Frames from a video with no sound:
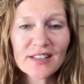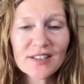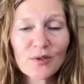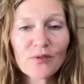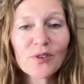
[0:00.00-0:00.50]
And
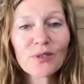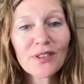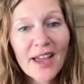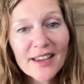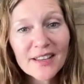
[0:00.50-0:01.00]
so if you'd
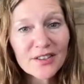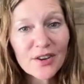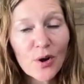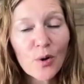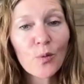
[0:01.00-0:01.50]
like to
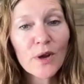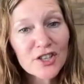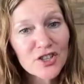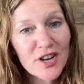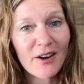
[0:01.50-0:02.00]
know
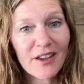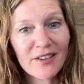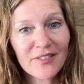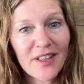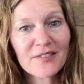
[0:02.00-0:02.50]
which
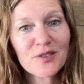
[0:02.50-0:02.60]
area of life,